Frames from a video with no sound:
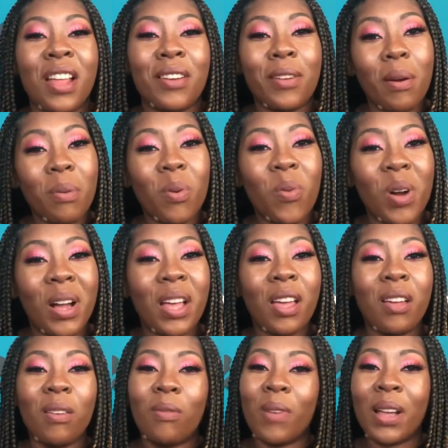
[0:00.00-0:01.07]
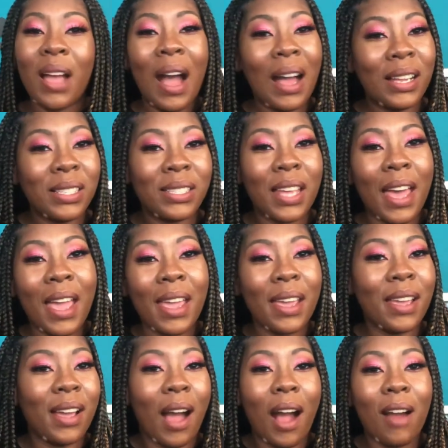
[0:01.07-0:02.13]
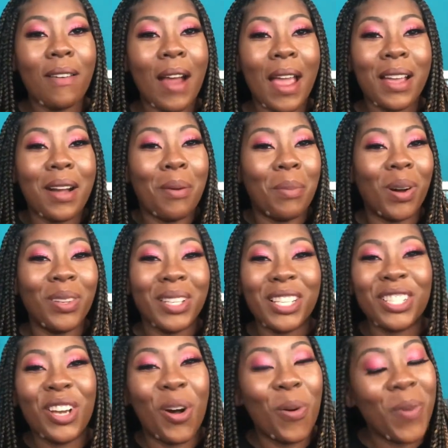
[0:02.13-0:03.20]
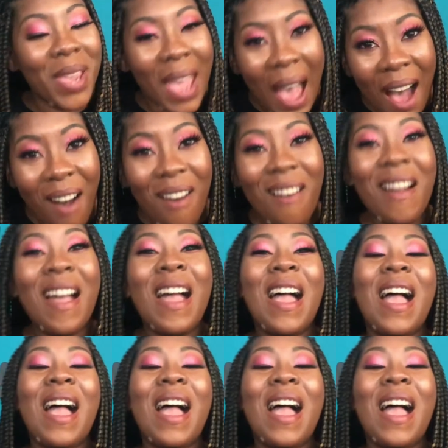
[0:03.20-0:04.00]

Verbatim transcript: Number one, when guys say, all right, come on, let's go, we out.